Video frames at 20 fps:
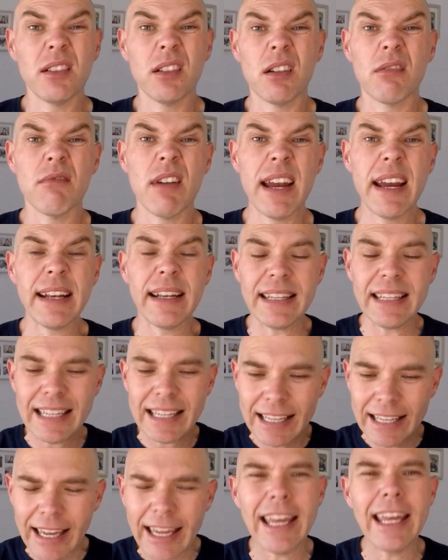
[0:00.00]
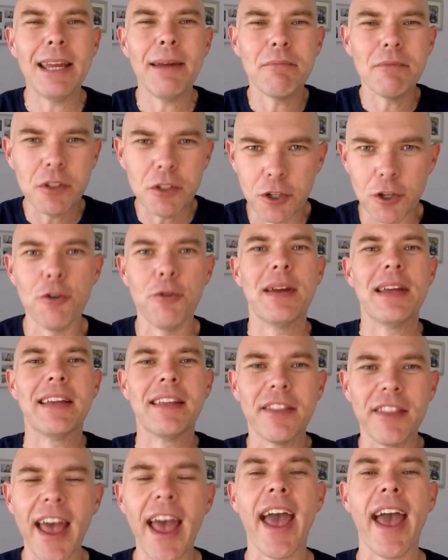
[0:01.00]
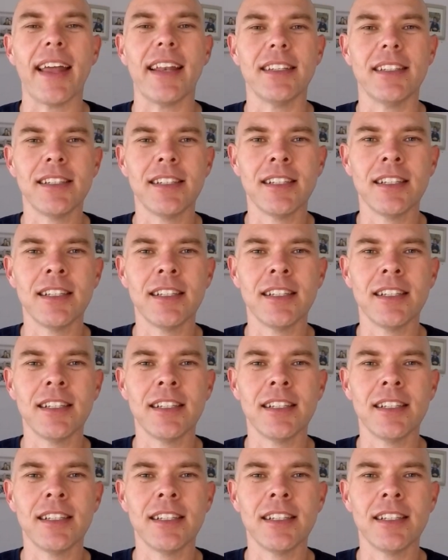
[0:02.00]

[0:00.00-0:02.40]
correctly. Keep doing that